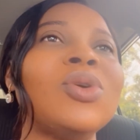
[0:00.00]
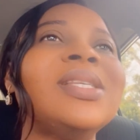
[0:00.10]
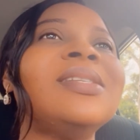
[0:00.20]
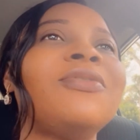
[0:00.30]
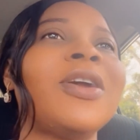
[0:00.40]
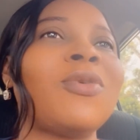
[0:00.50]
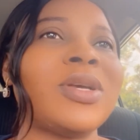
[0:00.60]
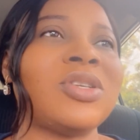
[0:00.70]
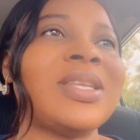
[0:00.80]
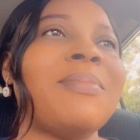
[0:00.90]
20 different
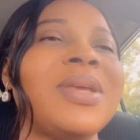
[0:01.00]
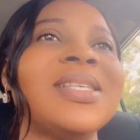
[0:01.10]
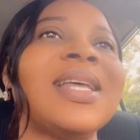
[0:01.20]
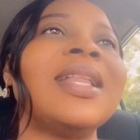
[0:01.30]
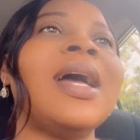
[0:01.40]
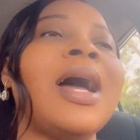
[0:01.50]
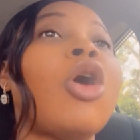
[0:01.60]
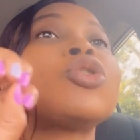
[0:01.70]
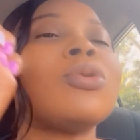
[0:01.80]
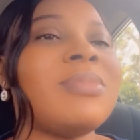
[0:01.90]
question types means that
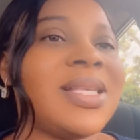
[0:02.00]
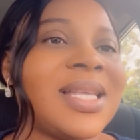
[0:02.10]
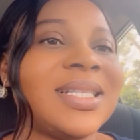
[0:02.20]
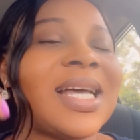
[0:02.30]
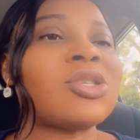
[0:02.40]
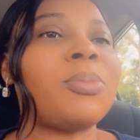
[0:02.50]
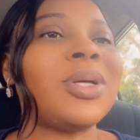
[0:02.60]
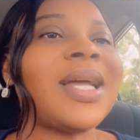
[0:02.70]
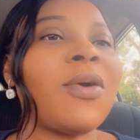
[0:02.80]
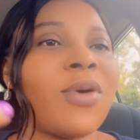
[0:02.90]
there are some
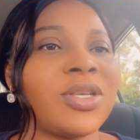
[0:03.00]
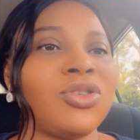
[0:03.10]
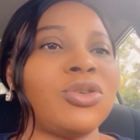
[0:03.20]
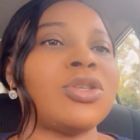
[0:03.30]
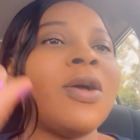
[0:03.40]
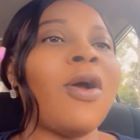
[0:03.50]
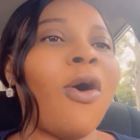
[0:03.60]
other questions